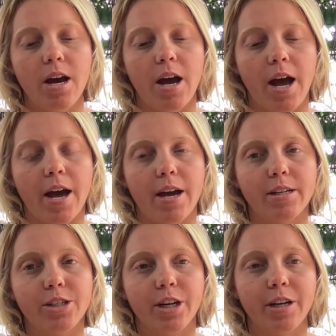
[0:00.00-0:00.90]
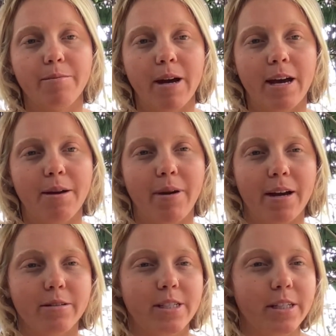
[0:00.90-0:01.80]
I started my
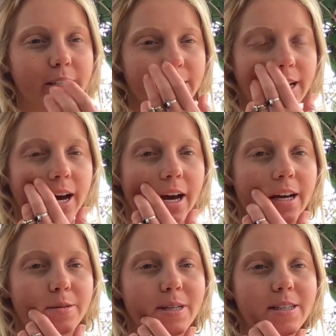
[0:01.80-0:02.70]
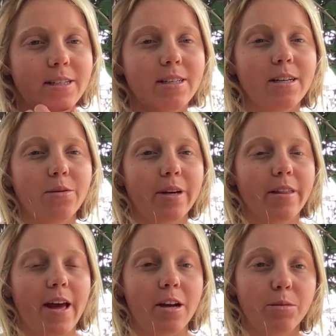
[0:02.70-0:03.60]
bio series at SBCC
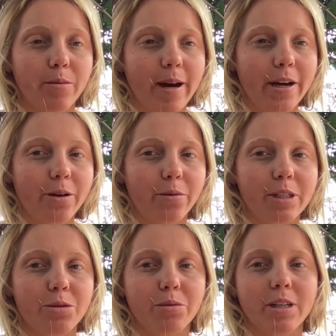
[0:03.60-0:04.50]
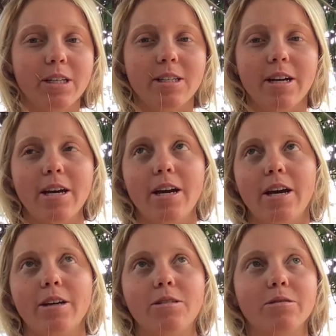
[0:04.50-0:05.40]
with animal bio, which was
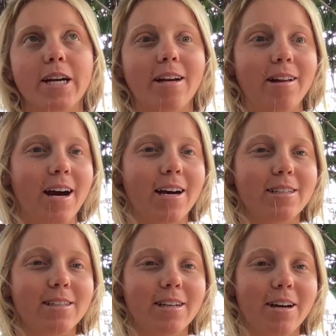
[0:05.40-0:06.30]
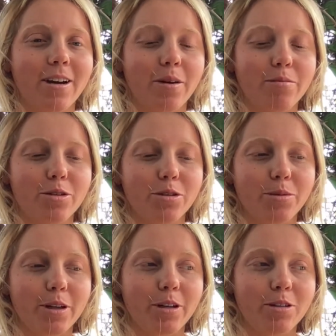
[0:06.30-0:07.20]
a great class,
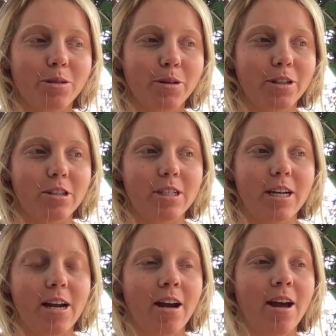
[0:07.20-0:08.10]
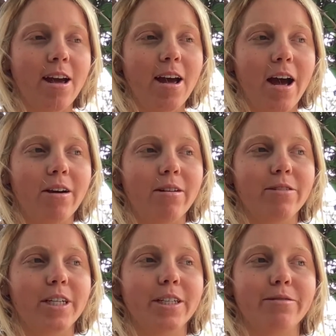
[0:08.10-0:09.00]
super interesting.
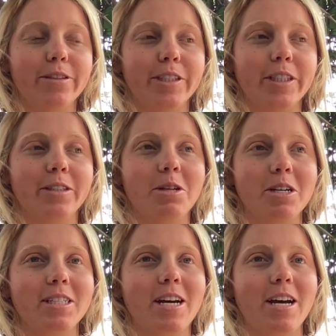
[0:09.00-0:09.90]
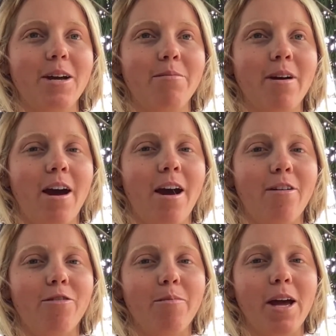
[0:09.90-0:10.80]
However, for a long time,
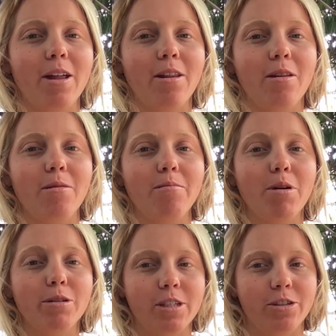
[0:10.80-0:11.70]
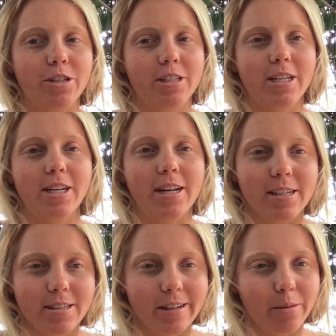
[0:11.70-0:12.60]
I've been most interested
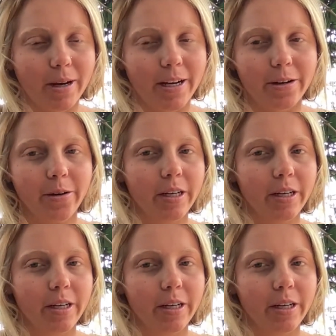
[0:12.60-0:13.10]
in cell bio.